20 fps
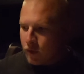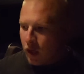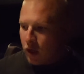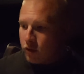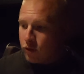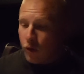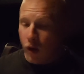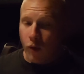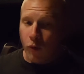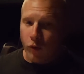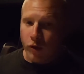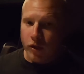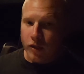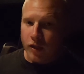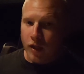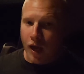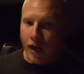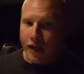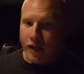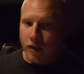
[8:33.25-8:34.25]
So I really
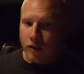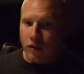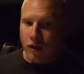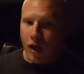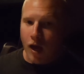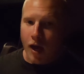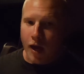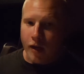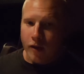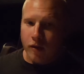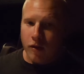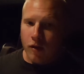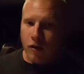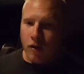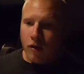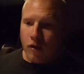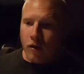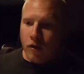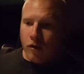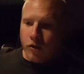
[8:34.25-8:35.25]
like it a lot,
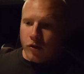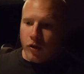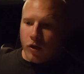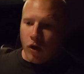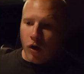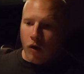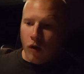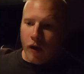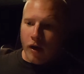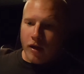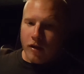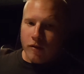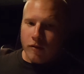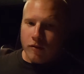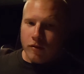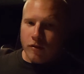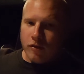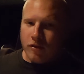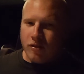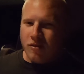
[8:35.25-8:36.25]
you know.
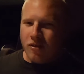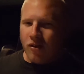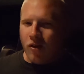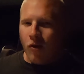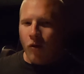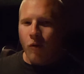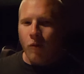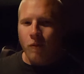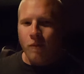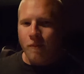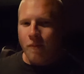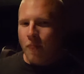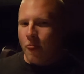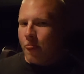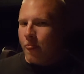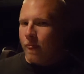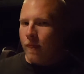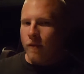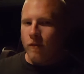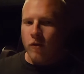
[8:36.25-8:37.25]
And, you know,
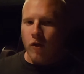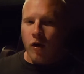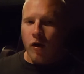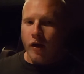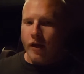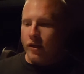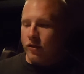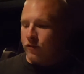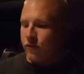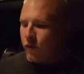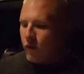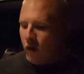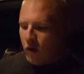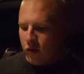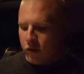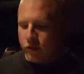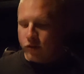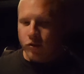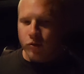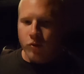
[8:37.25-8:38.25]
look, as far
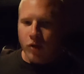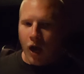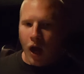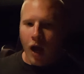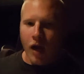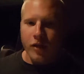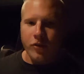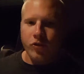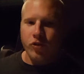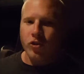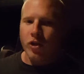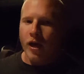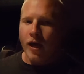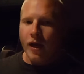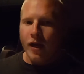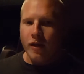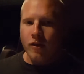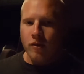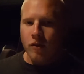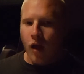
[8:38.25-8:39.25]
as you guys
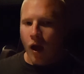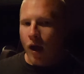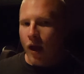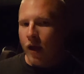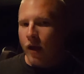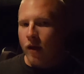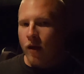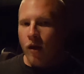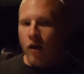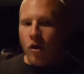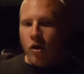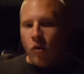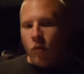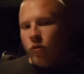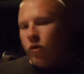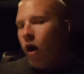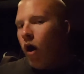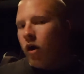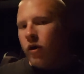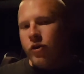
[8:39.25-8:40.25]
saying, like,
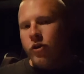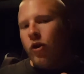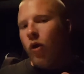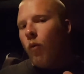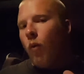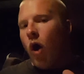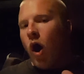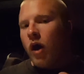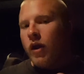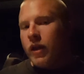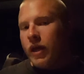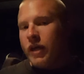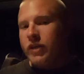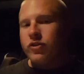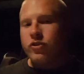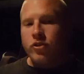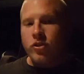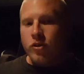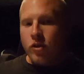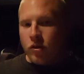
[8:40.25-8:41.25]
no, you know what?
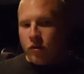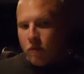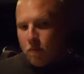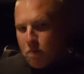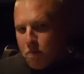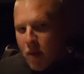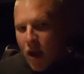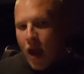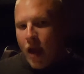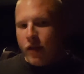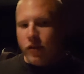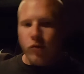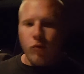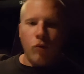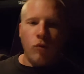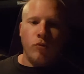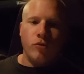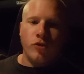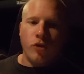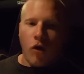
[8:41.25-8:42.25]
It's
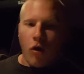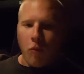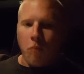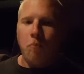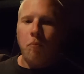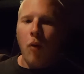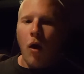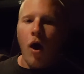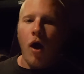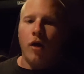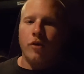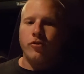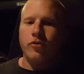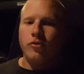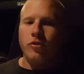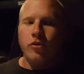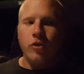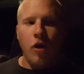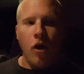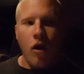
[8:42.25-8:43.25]
manuals are
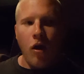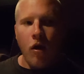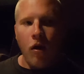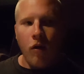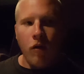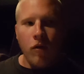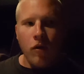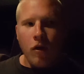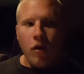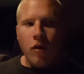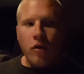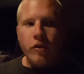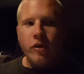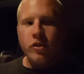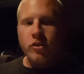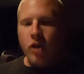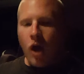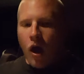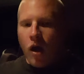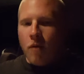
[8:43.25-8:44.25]
bust, you know.
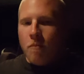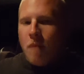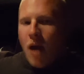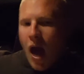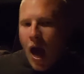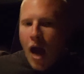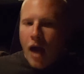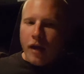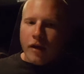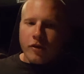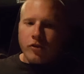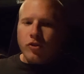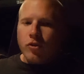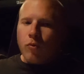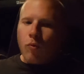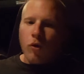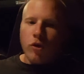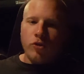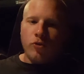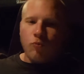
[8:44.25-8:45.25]
These automatics are
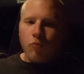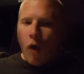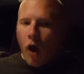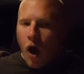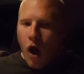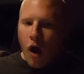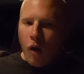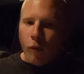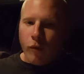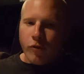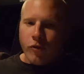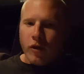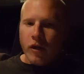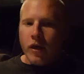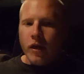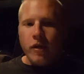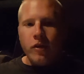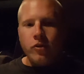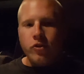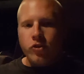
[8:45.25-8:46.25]
what's wrong with
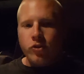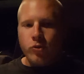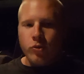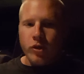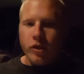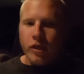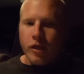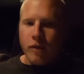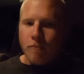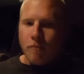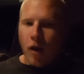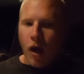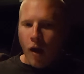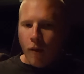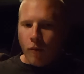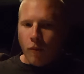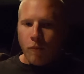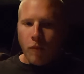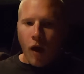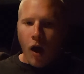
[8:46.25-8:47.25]
the industry and blah,
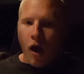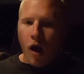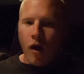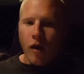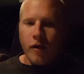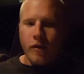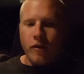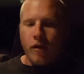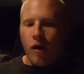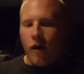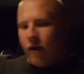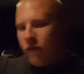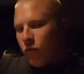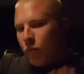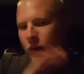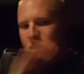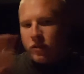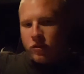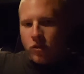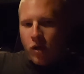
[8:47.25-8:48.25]
blah, blah. And now
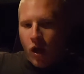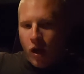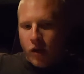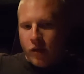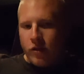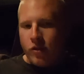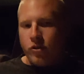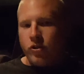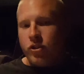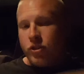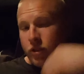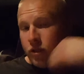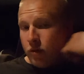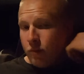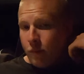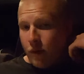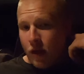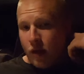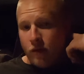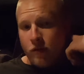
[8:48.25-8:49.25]
everybody talking their shit
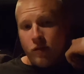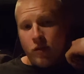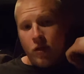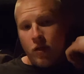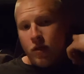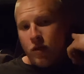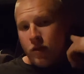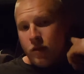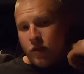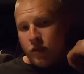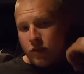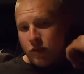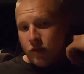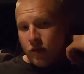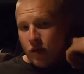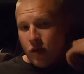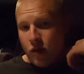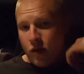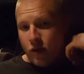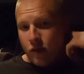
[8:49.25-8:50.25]
about
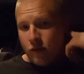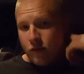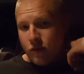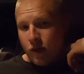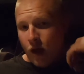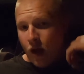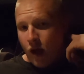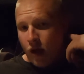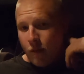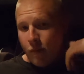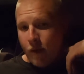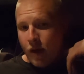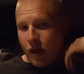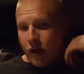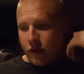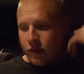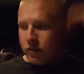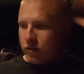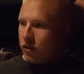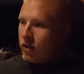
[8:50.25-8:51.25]
the
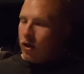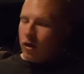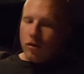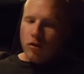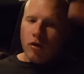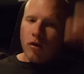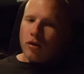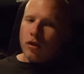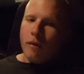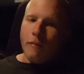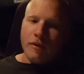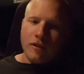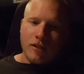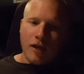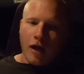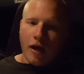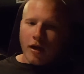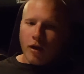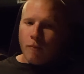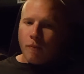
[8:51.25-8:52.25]
automatics. Look, let me
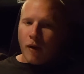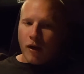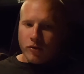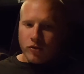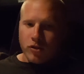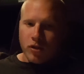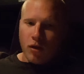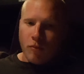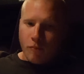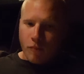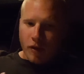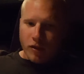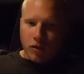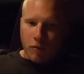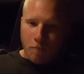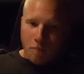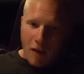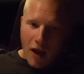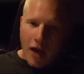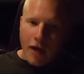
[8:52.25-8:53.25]
tell you about something about the
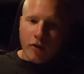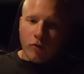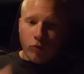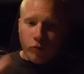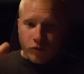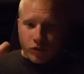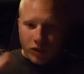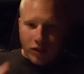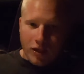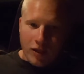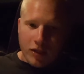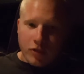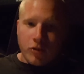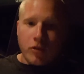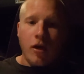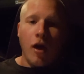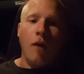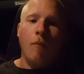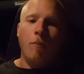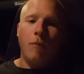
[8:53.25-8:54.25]
manuals in this
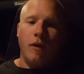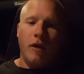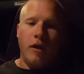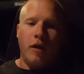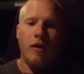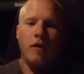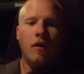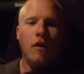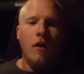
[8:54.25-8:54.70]
company.